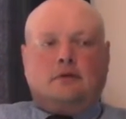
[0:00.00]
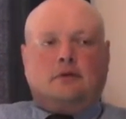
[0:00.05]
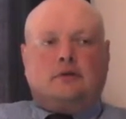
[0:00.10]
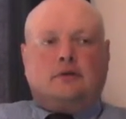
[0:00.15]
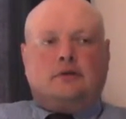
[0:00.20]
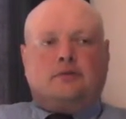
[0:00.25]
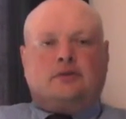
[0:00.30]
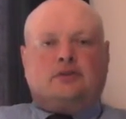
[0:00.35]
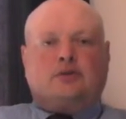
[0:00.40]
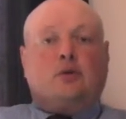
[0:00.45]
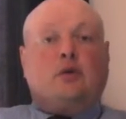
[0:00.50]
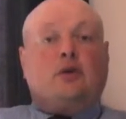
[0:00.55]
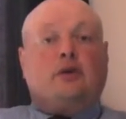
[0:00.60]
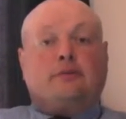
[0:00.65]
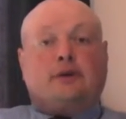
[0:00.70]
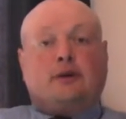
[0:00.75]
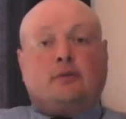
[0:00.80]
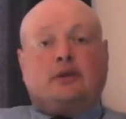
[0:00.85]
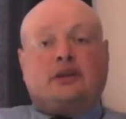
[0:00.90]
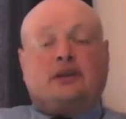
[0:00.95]
That we're talking
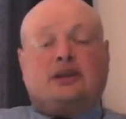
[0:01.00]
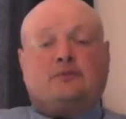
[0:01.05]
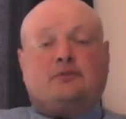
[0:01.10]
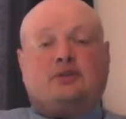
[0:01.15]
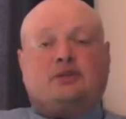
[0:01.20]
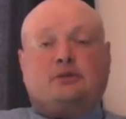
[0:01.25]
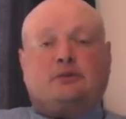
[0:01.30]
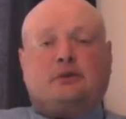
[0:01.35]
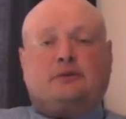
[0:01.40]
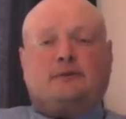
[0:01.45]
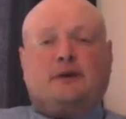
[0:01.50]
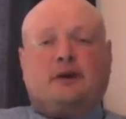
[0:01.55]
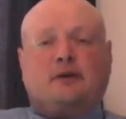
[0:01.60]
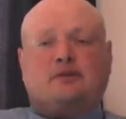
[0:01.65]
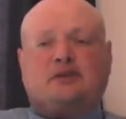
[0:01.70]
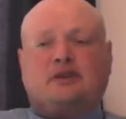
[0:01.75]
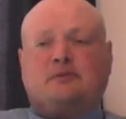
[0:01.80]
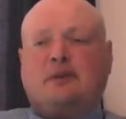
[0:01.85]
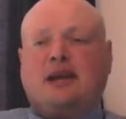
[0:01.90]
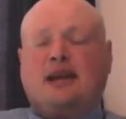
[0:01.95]
about when it comes to
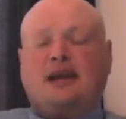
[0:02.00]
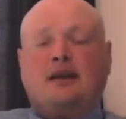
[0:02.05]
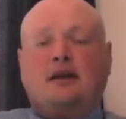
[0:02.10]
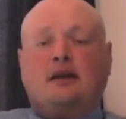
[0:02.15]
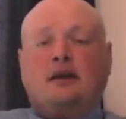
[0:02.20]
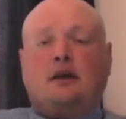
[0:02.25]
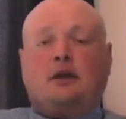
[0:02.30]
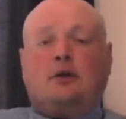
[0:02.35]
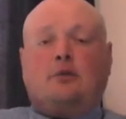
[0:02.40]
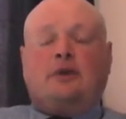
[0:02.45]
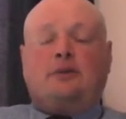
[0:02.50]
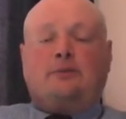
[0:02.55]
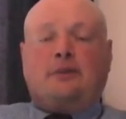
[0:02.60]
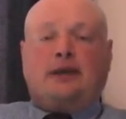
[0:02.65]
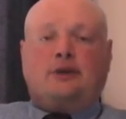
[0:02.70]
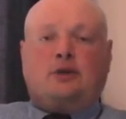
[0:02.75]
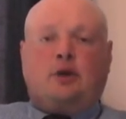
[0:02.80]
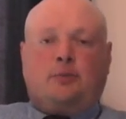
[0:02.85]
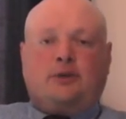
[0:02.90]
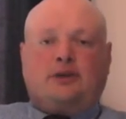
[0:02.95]
UFOs, and we
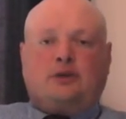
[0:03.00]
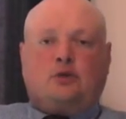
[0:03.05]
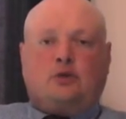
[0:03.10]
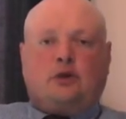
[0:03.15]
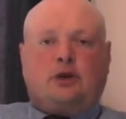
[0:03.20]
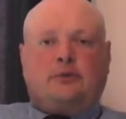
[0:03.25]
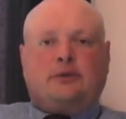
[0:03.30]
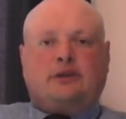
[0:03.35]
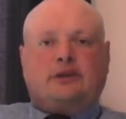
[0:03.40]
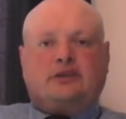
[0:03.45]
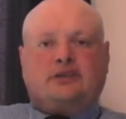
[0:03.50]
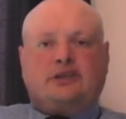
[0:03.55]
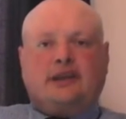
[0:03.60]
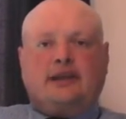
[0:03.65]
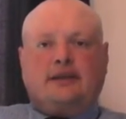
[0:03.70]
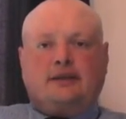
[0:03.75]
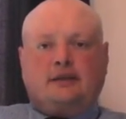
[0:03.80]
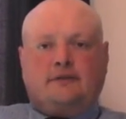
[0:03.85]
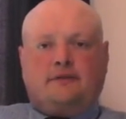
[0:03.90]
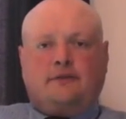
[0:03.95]
may not be talking about a
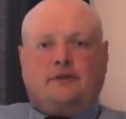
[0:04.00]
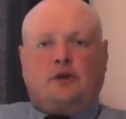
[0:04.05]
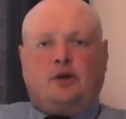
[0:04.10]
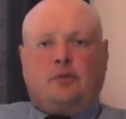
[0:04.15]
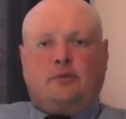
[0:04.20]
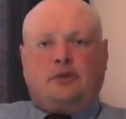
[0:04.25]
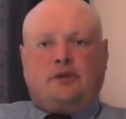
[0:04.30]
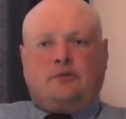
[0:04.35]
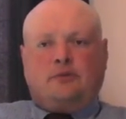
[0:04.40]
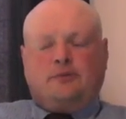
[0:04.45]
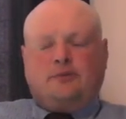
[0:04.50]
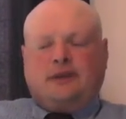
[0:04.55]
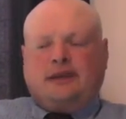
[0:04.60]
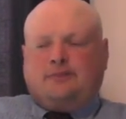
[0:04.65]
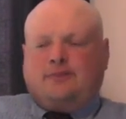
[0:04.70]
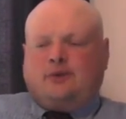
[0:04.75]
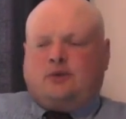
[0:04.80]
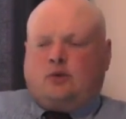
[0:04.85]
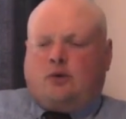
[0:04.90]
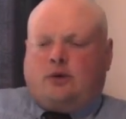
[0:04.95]
singular phenomenon. We may
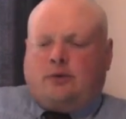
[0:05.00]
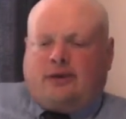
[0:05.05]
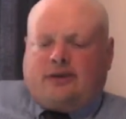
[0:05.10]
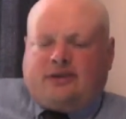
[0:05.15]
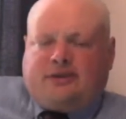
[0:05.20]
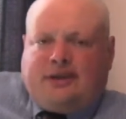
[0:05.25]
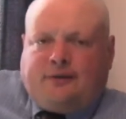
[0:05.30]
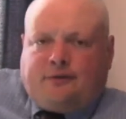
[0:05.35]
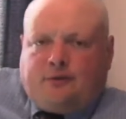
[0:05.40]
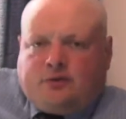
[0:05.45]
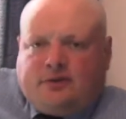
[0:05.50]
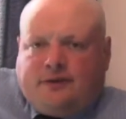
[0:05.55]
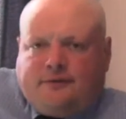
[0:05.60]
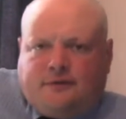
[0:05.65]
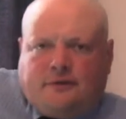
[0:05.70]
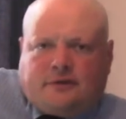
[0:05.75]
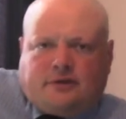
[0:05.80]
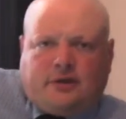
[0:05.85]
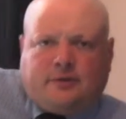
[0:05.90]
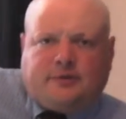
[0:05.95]
be talking about several
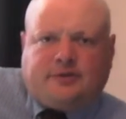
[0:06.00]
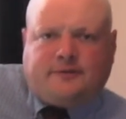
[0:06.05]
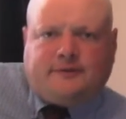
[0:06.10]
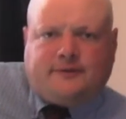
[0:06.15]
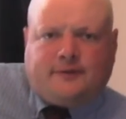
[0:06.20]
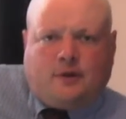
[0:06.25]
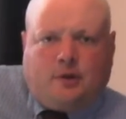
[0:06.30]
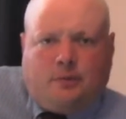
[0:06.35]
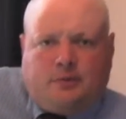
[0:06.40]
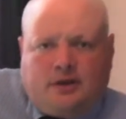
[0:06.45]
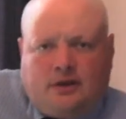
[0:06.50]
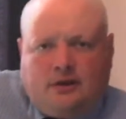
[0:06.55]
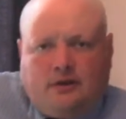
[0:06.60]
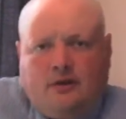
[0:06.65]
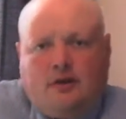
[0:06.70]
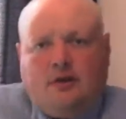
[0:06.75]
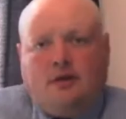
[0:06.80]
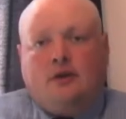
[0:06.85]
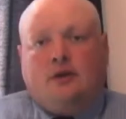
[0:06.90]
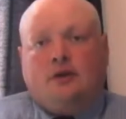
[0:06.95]
different types of phenomena,
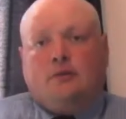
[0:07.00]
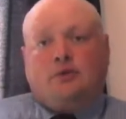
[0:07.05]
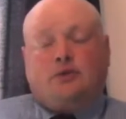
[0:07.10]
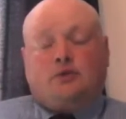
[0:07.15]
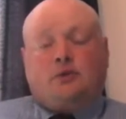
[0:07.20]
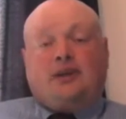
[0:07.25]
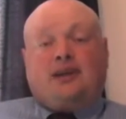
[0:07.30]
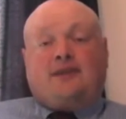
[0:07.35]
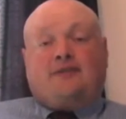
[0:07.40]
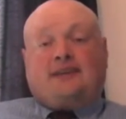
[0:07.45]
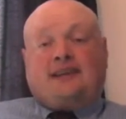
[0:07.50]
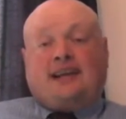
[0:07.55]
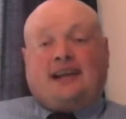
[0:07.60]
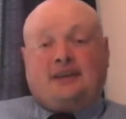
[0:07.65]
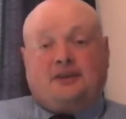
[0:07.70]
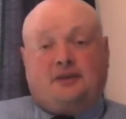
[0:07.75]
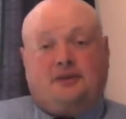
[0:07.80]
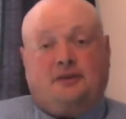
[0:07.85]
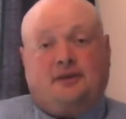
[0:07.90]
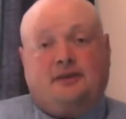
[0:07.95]
which we have
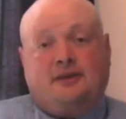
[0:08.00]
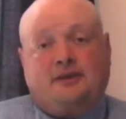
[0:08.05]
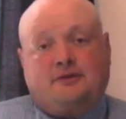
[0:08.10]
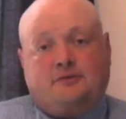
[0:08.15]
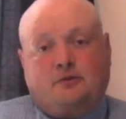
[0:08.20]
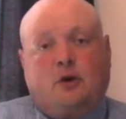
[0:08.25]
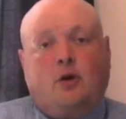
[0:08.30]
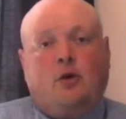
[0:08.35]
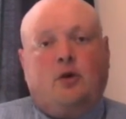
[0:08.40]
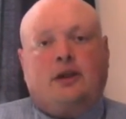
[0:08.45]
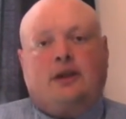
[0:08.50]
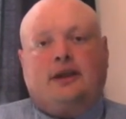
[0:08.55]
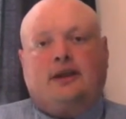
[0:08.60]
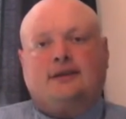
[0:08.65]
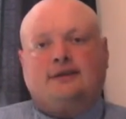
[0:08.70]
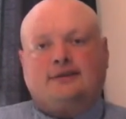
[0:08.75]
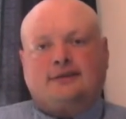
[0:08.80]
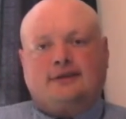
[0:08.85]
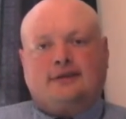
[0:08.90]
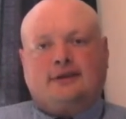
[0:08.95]
categorised wrongly
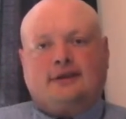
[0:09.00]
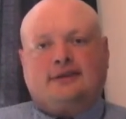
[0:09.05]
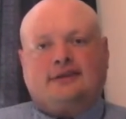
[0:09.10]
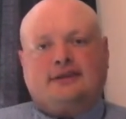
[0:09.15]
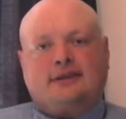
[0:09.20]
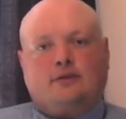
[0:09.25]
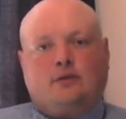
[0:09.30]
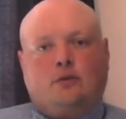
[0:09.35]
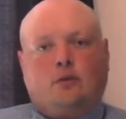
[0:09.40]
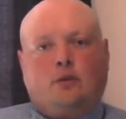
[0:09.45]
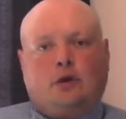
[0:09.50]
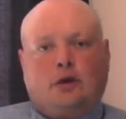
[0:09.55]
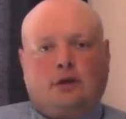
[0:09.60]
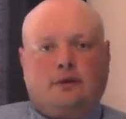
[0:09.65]
into a single one.